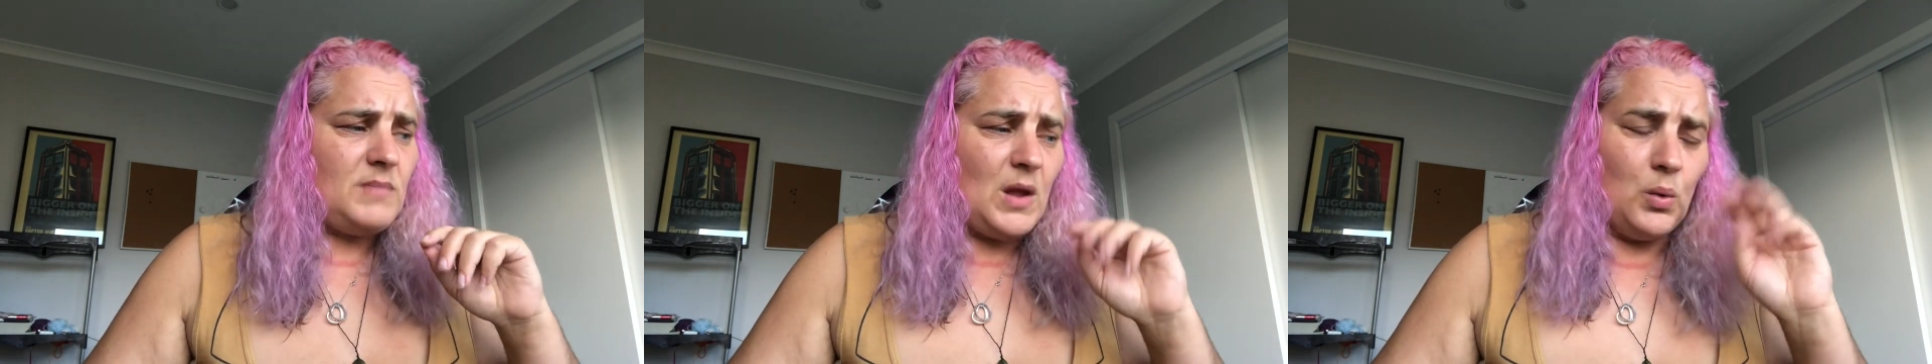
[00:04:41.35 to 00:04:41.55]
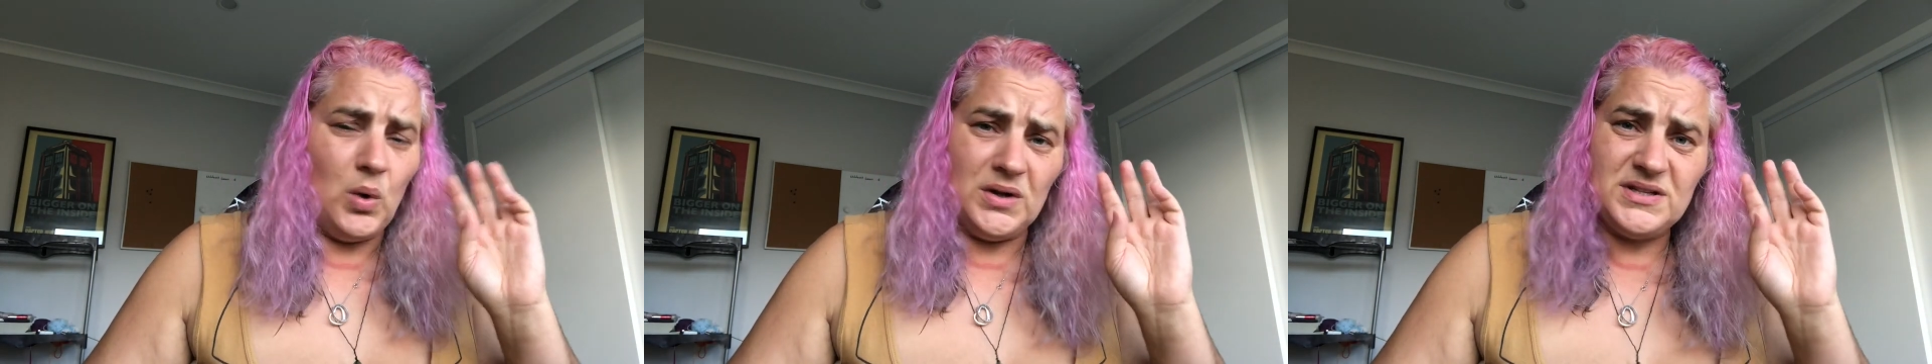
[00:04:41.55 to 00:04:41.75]

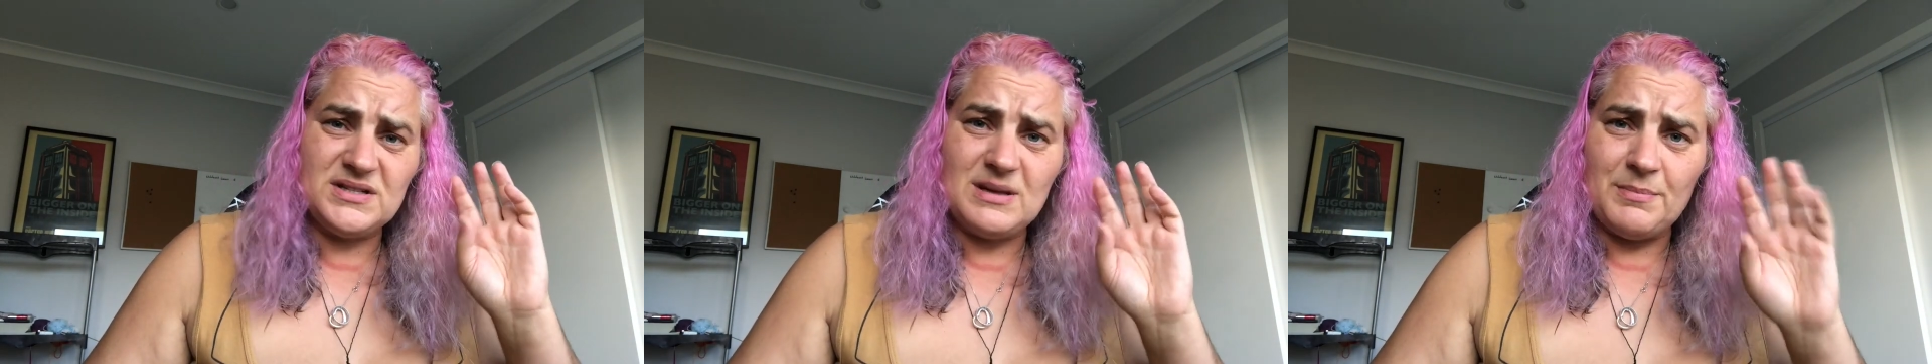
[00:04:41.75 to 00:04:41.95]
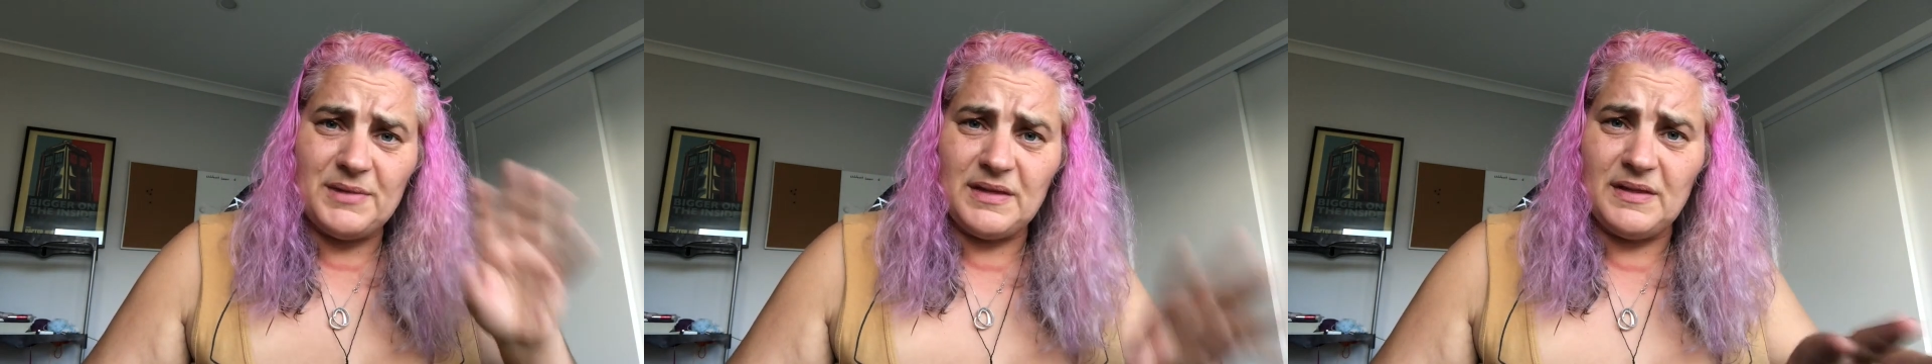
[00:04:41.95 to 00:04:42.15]
What's
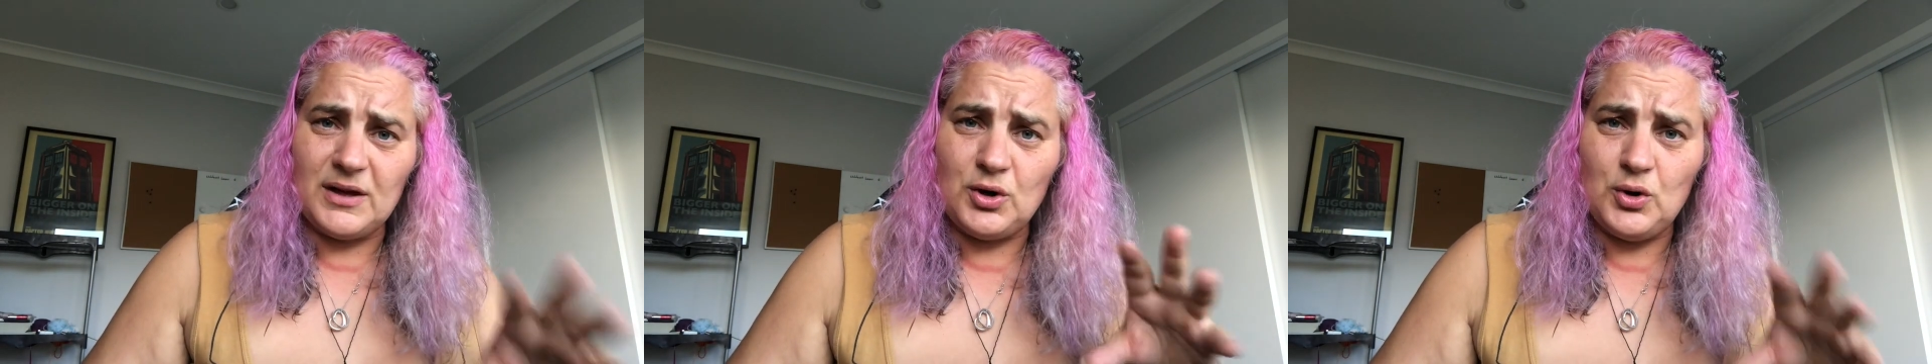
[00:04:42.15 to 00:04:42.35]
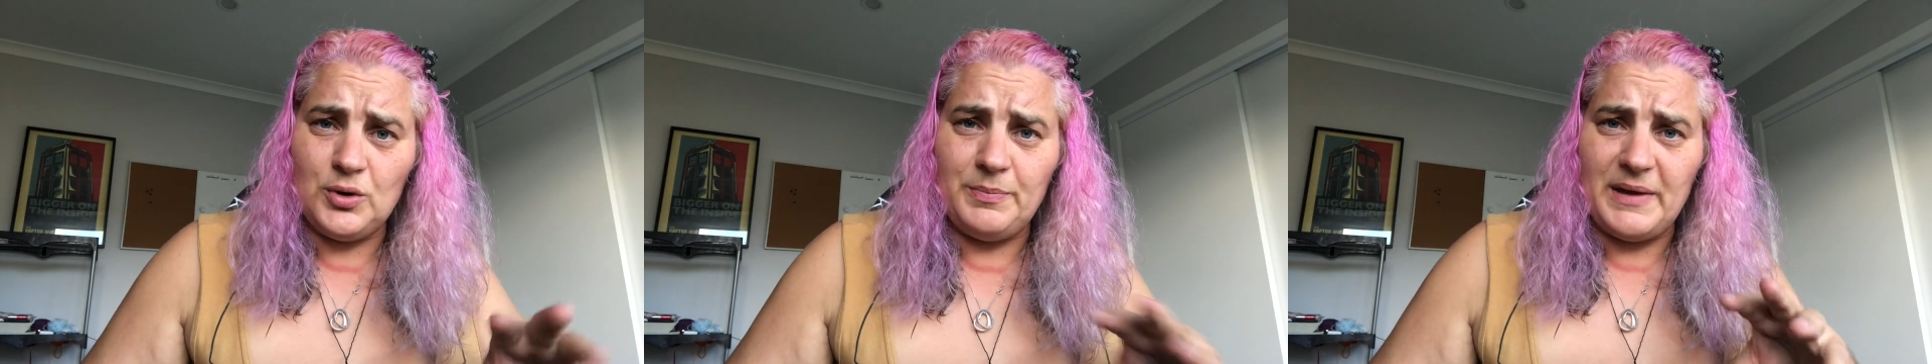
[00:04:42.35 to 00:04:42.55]
something that
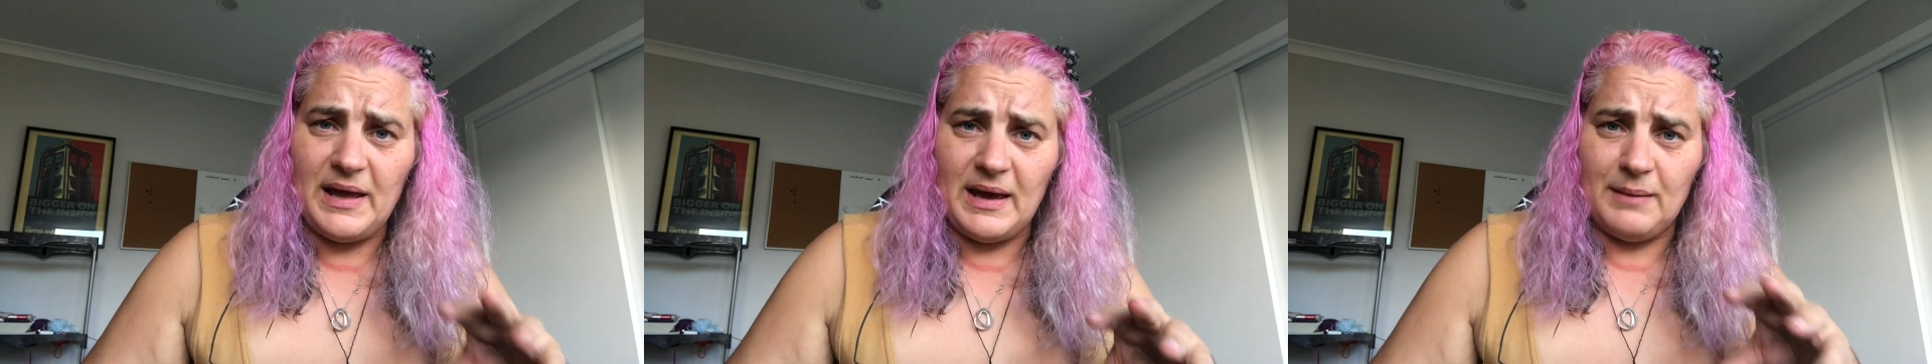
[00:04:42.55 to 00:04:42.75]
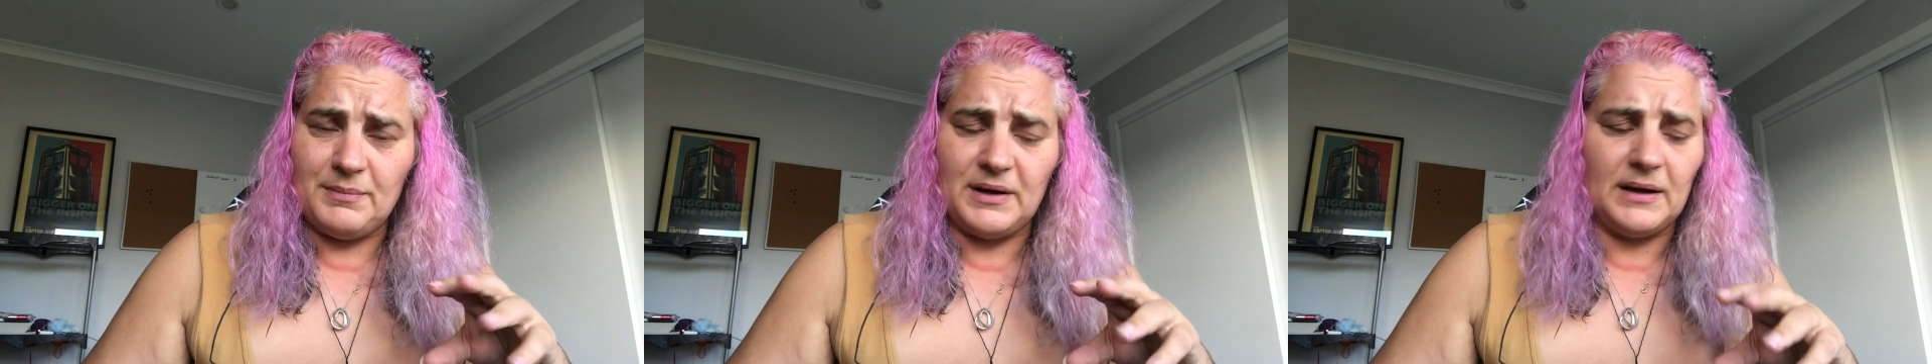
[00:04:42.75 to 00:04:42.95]
could be
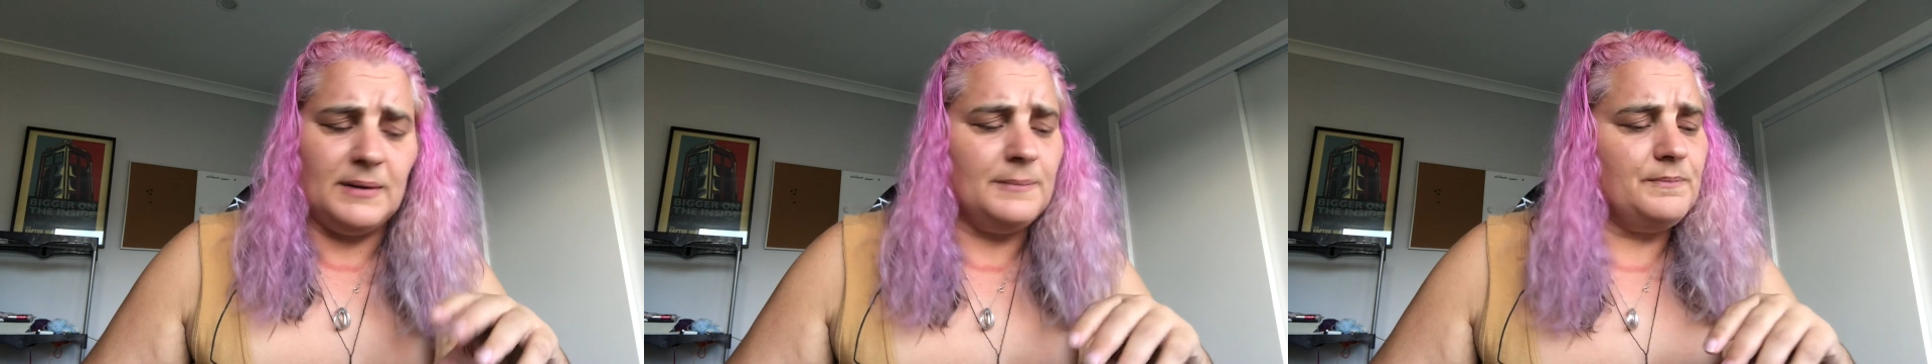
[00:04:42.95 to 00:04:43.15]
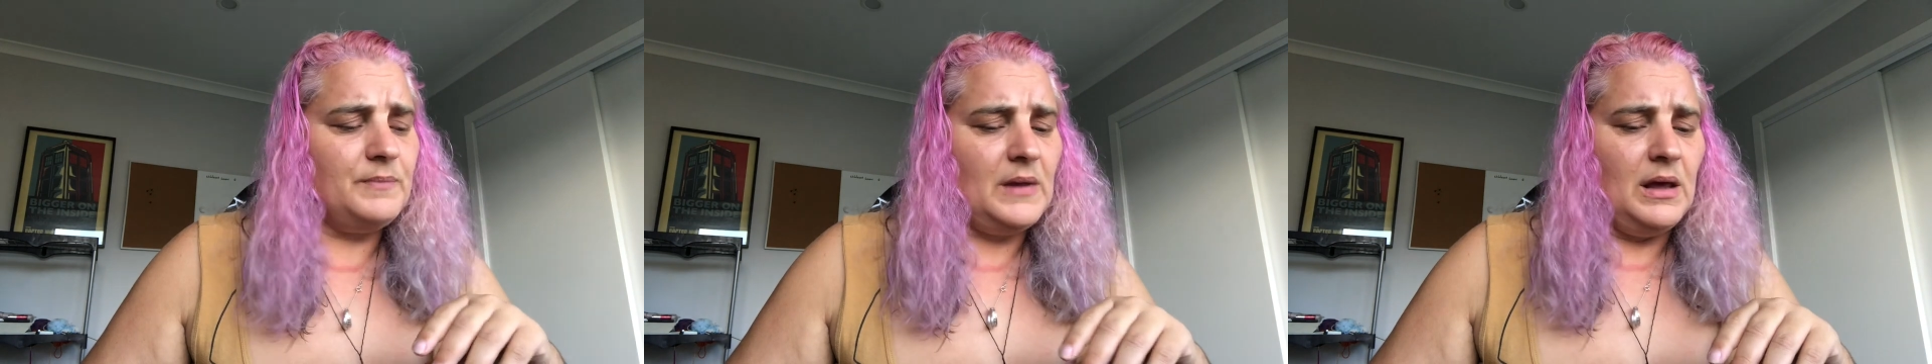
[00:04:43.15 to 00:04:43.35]

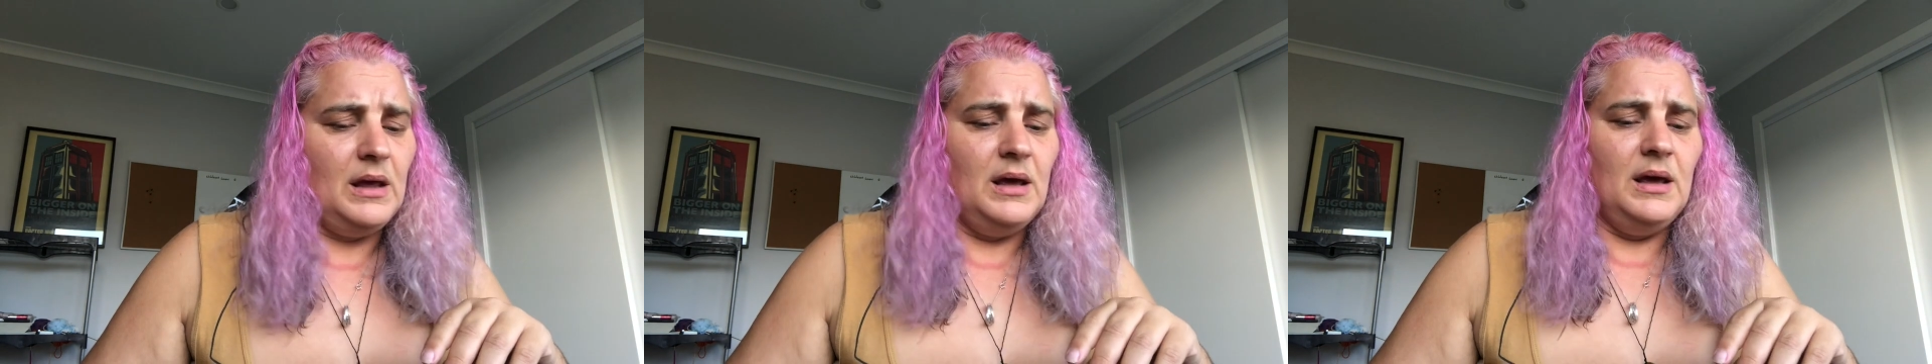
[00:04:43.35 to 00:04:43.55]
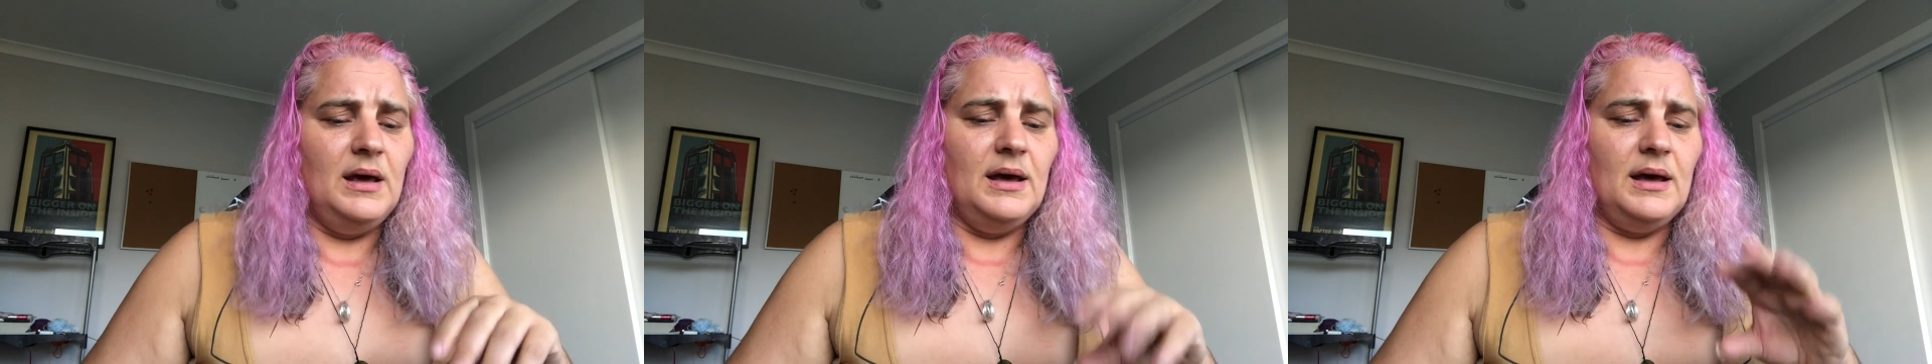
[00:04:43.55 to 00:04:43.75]

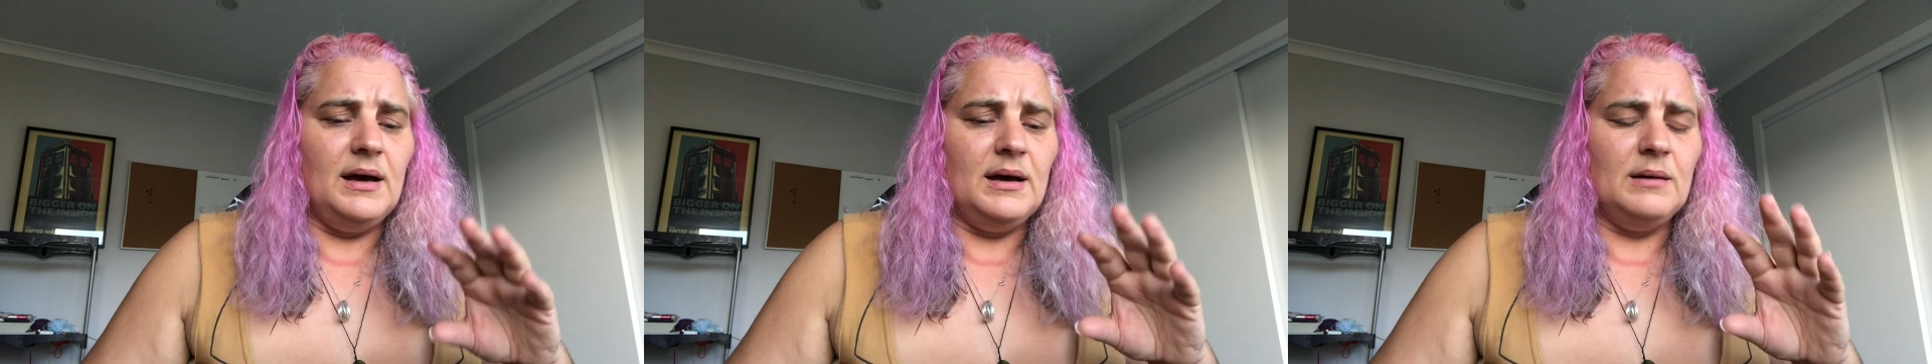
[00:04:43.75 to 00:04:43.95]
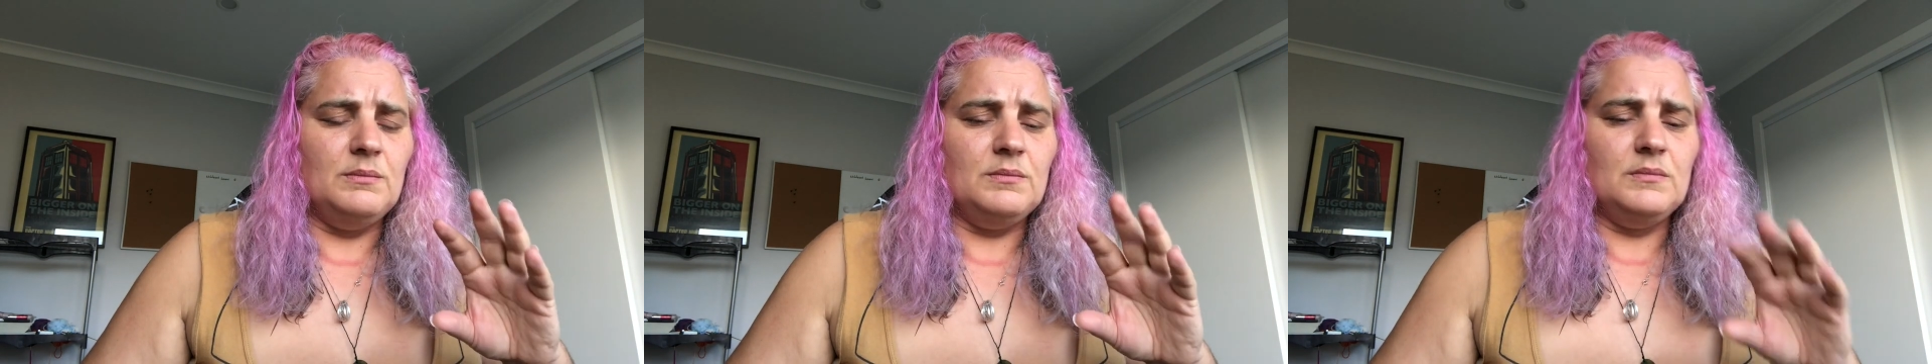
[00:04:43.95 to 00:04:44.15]

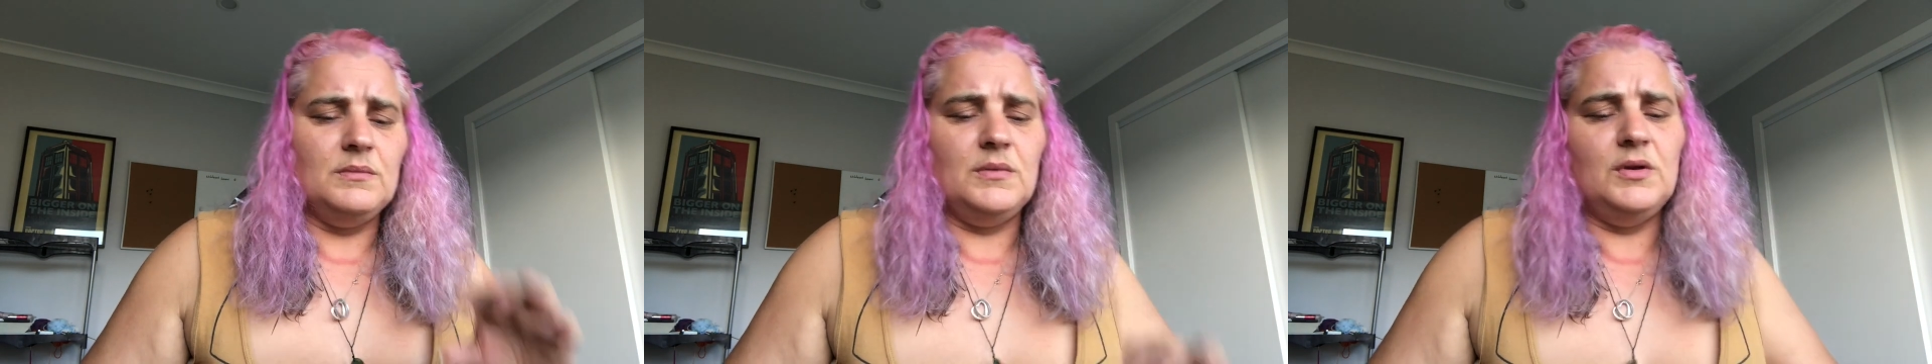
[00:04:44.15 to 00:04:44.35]
happening?